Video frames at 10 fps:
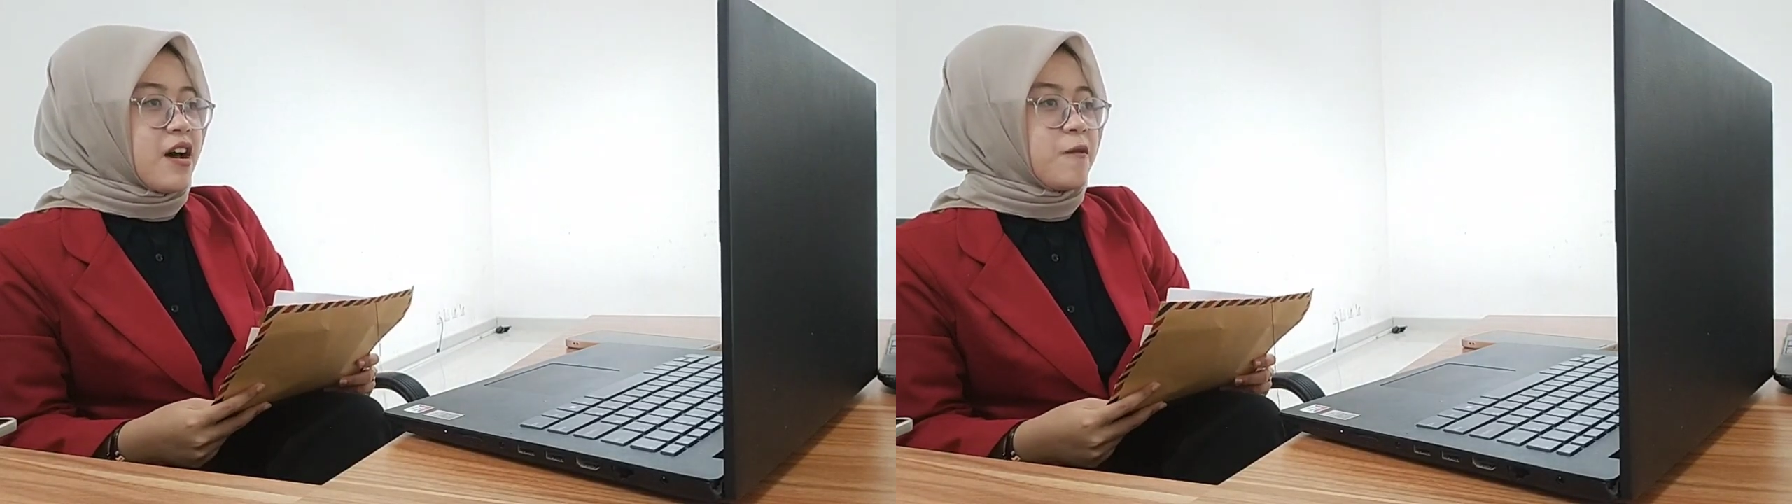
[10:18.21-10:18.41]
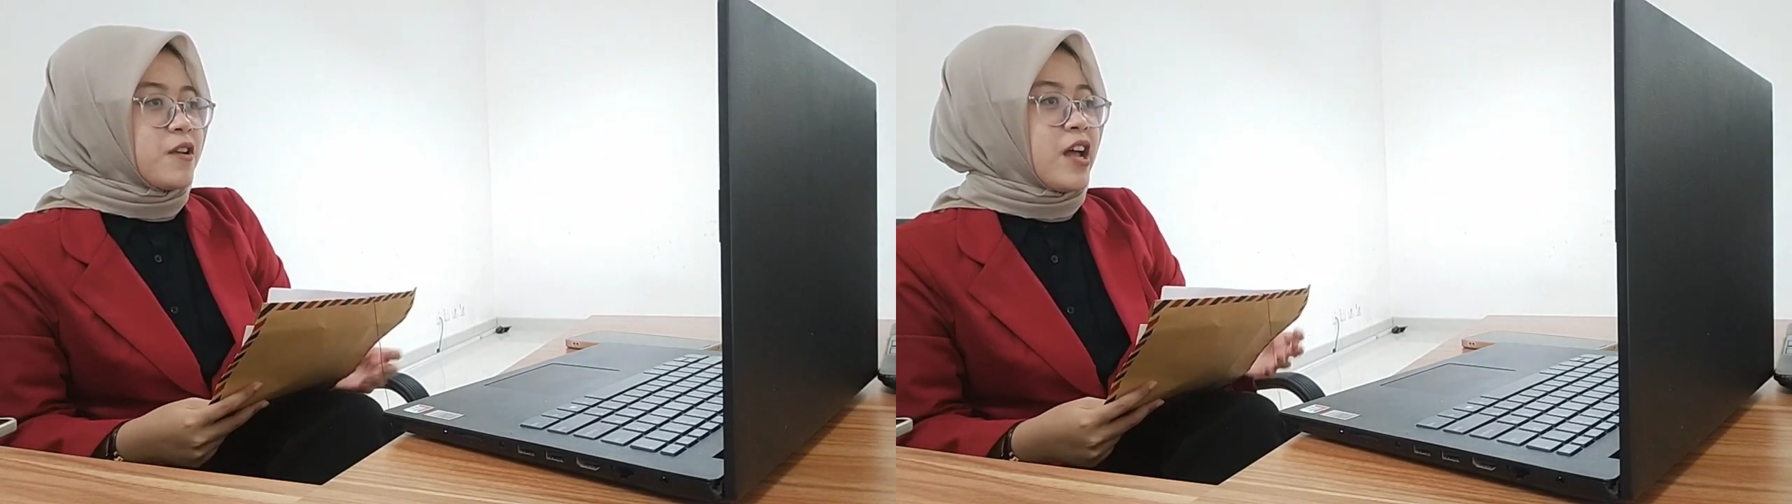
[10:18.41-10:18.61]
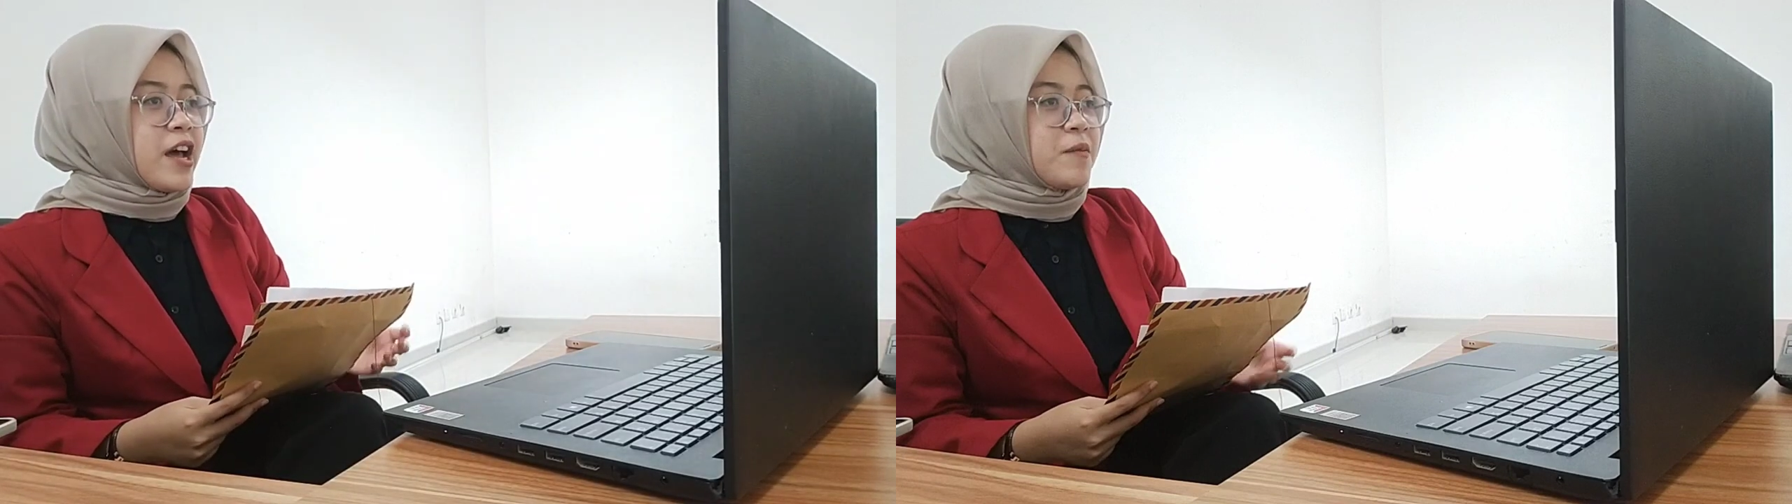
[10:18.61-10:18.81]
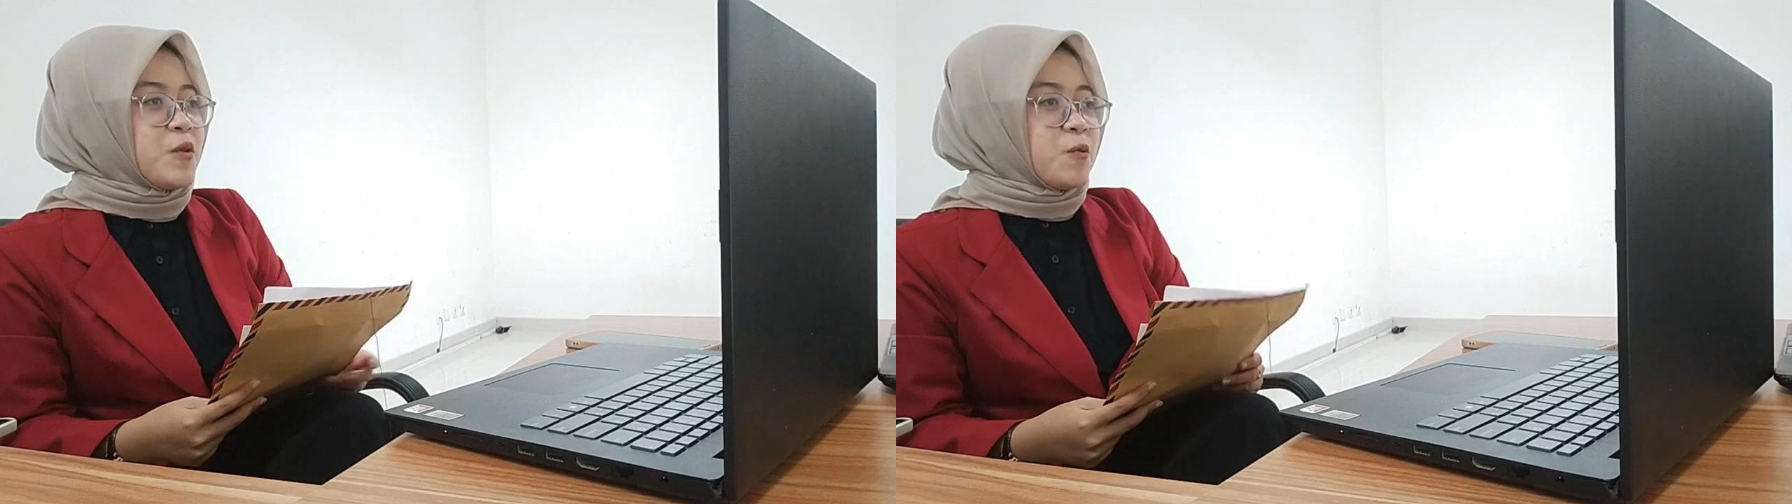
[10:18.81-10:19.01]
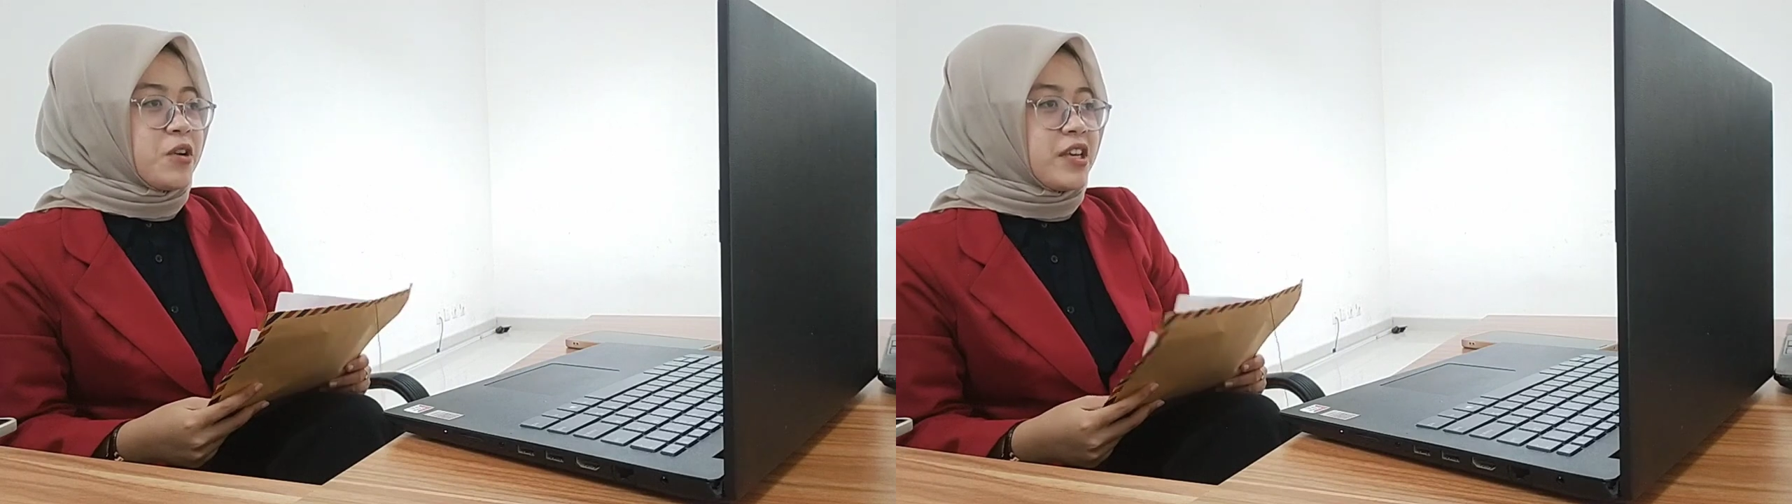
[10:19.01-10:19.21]
I feel
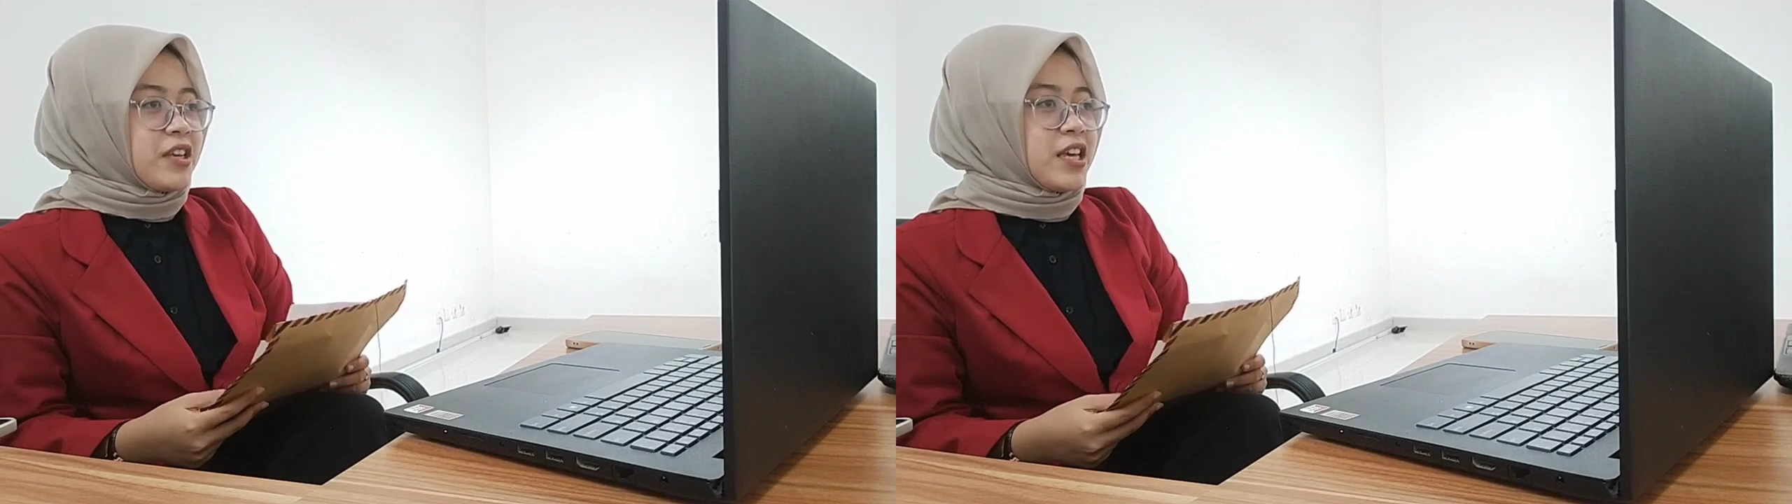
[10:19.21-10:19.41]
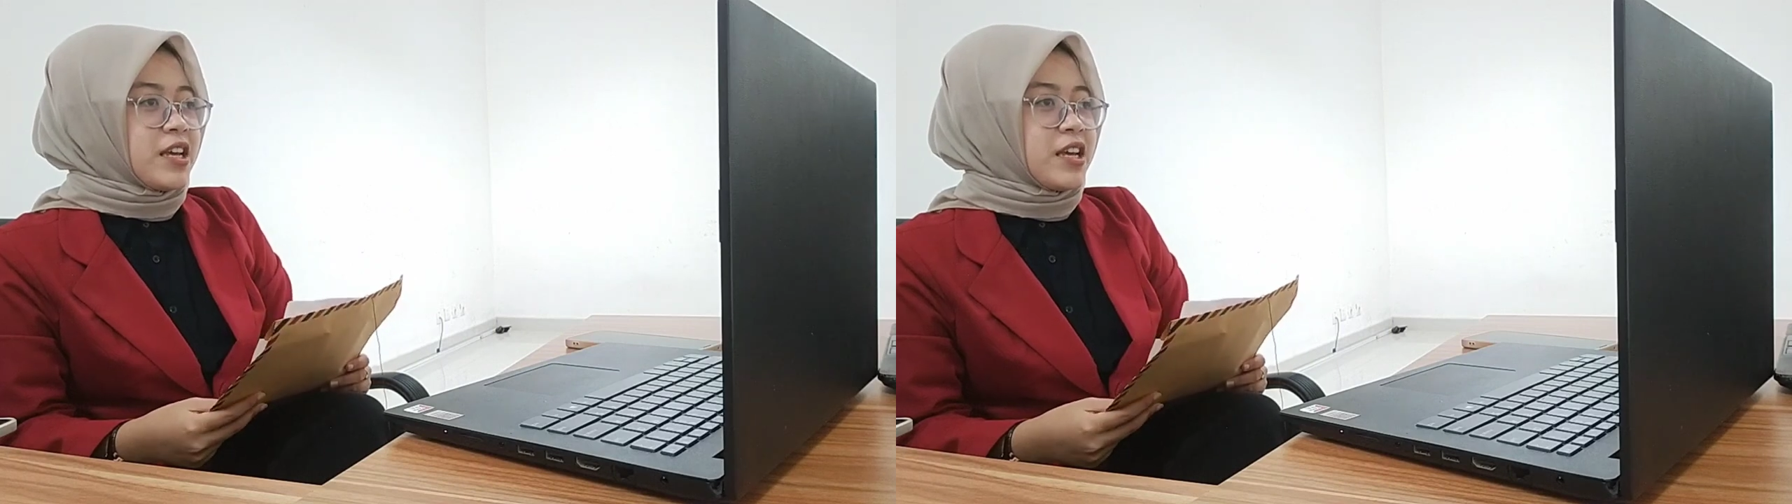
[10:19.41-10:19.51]
happy working